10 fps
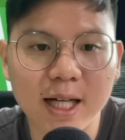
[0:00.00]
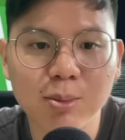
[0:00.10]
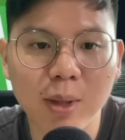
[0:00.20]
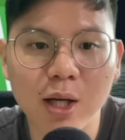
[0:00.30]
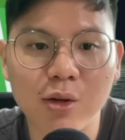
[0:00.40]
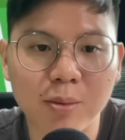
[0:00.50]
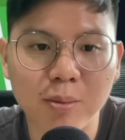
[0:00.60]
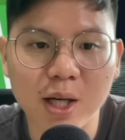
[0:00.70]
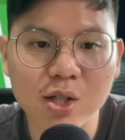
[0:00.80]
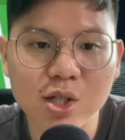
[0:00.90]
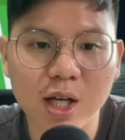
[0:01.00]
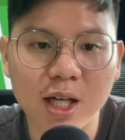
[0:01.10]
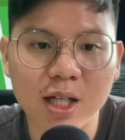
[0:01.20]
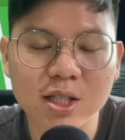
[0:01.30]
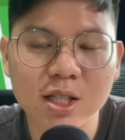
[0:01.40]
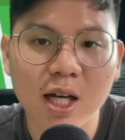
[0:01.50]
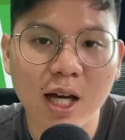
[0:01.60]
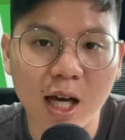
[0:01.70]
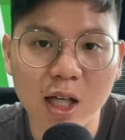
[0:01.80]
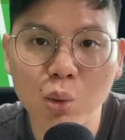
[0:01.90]
last player on the bench is
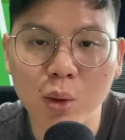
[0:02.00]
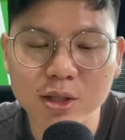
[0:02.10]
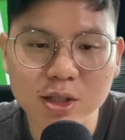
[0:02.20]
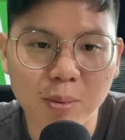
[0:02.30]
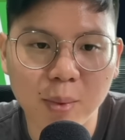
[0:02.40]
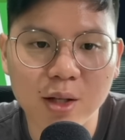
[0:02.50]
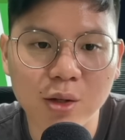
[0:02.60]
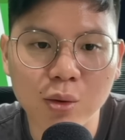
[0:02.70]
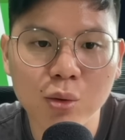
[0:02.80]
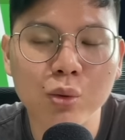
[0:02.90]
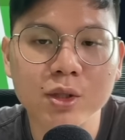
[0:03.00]
Antoine Semenyo, who